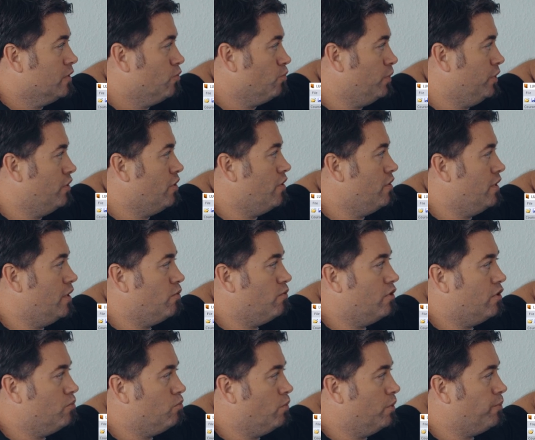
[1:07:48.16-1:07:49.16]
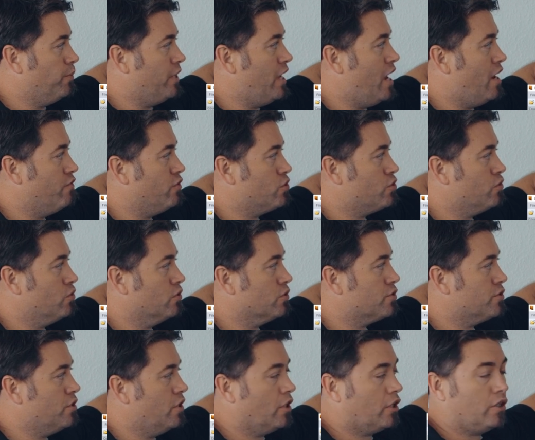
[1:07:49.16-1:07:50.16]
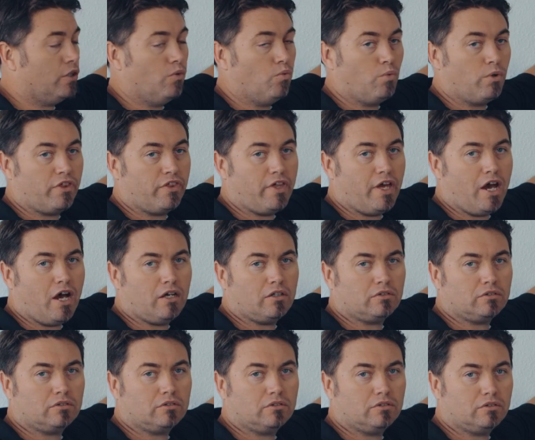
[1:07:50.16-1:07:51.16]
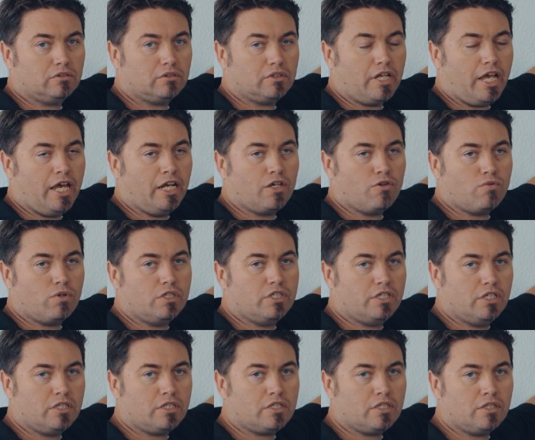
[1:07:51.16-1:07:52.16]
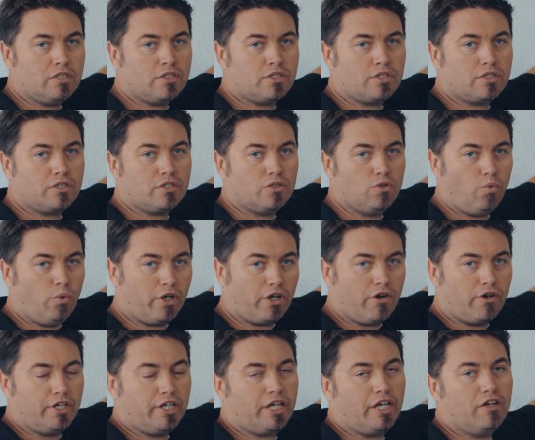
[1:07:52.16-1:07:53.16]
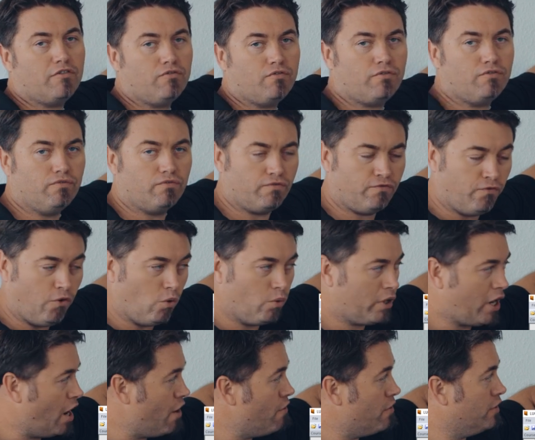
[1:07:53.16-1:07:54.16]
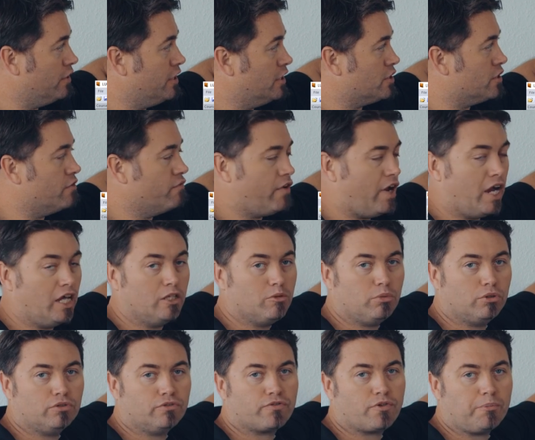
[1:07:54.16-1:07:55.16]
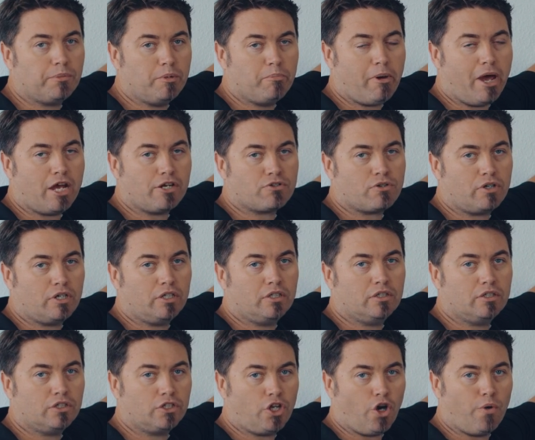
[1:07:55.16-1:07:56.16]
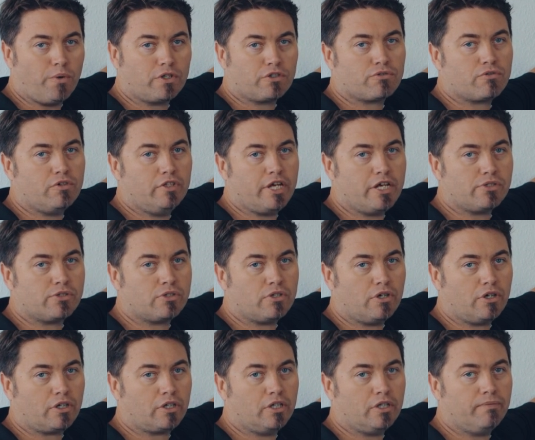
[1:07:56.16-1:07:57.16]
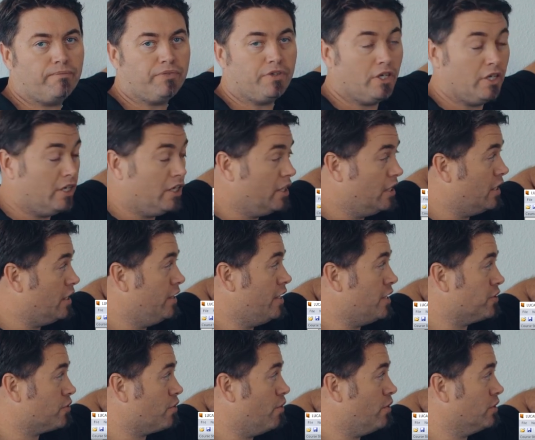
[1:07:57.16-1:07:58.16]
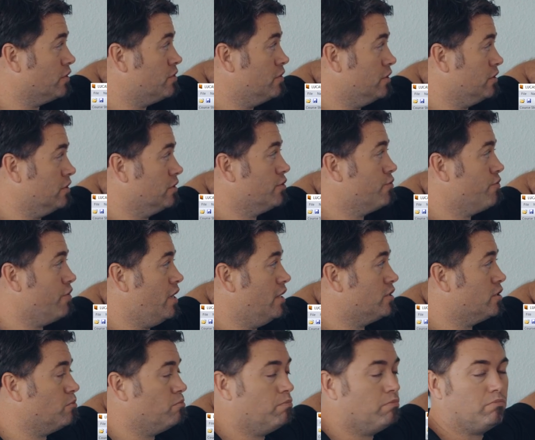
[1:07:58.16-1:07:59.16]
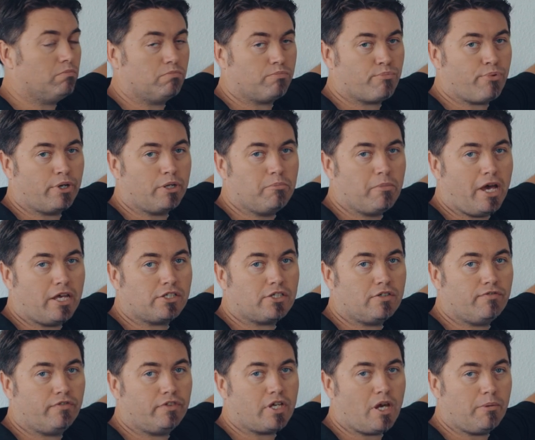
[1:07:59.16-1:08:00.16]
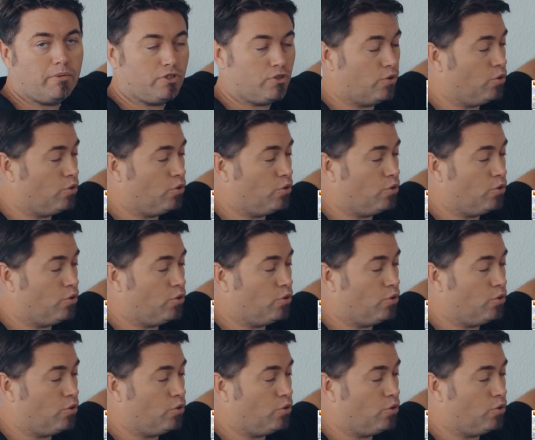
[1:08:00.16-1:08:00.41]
We know that when we have a short circuit without any resistance, we're going to get full current that's available from the battery going through that circuit. And that's going to create some pretty massive damage.